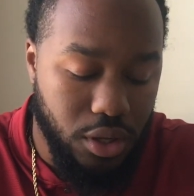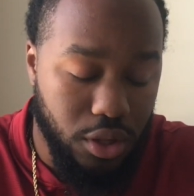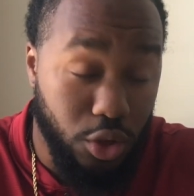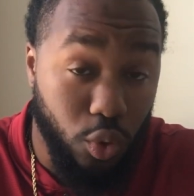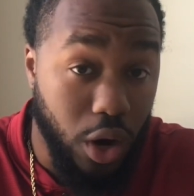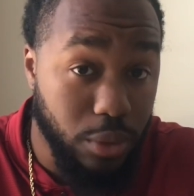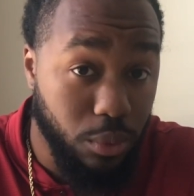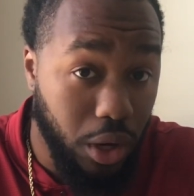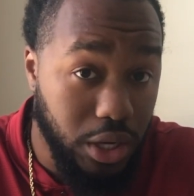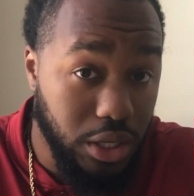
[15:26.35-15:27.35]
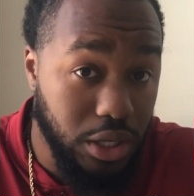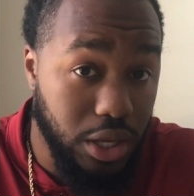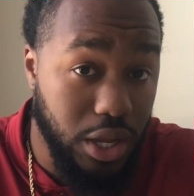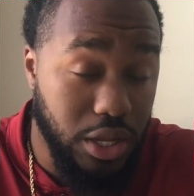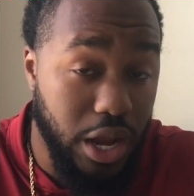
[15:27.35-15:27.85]
The crime rate
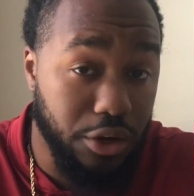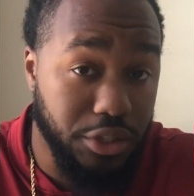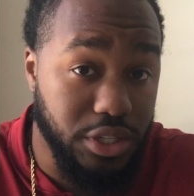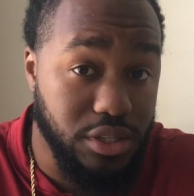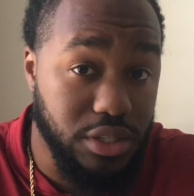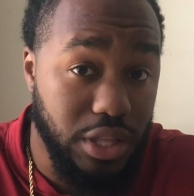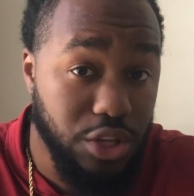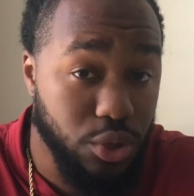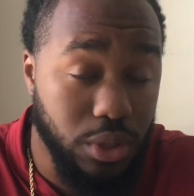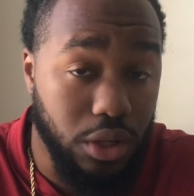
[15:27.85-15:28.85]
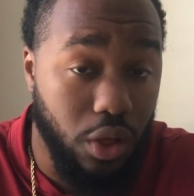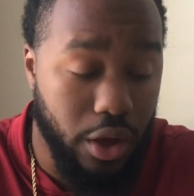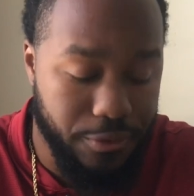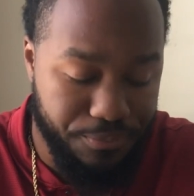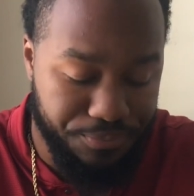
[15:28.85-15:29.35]
in areas, they do
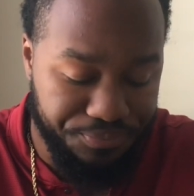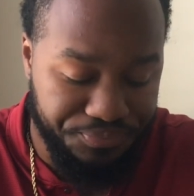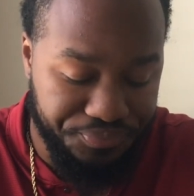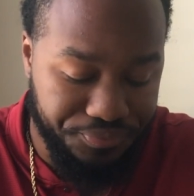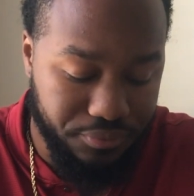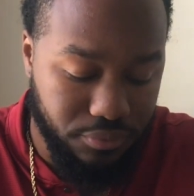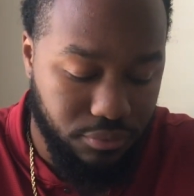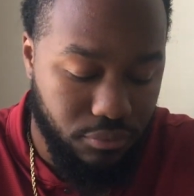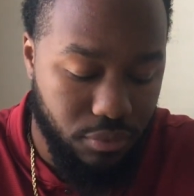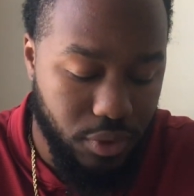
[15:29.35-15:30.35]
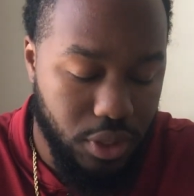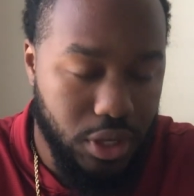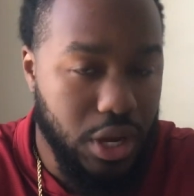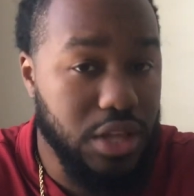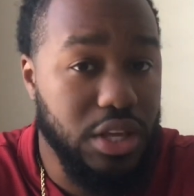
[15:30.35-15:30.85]
decline.
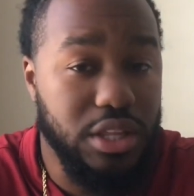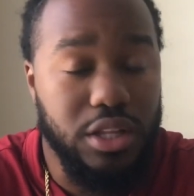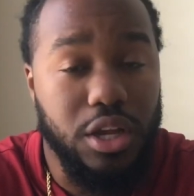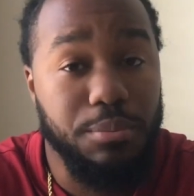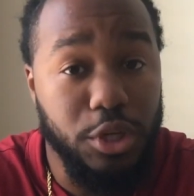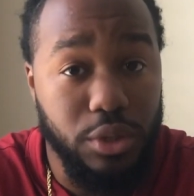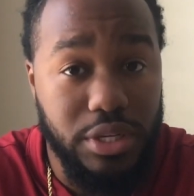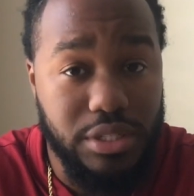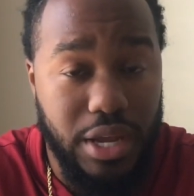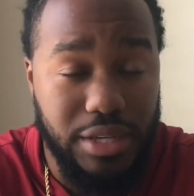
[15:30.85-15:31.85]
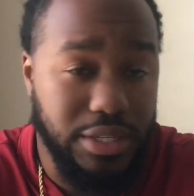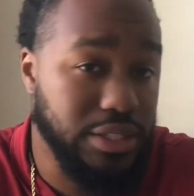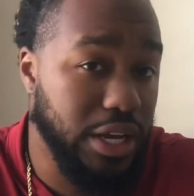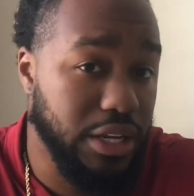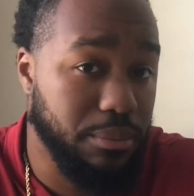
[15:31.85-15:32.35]
And then the communities, as I
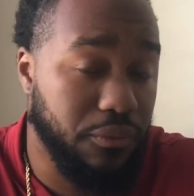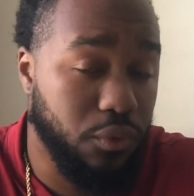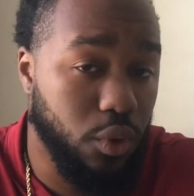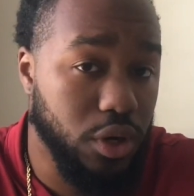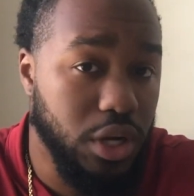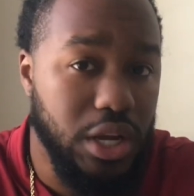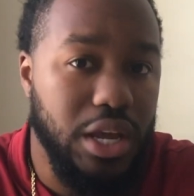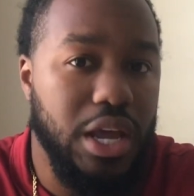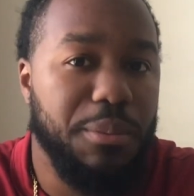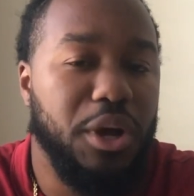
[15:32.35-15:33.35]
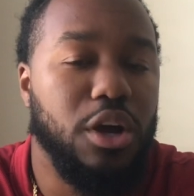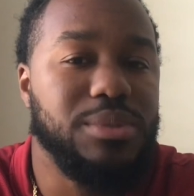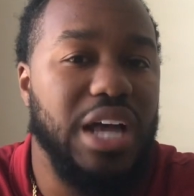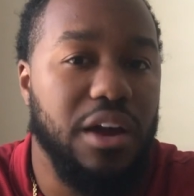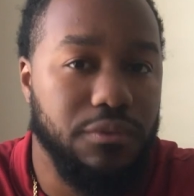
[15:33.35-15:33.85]
stated before, it becomes
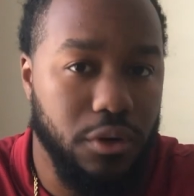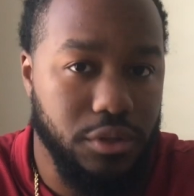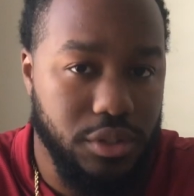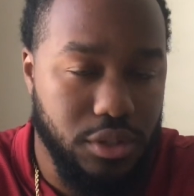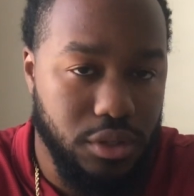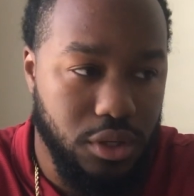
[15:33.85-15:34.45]
diverse.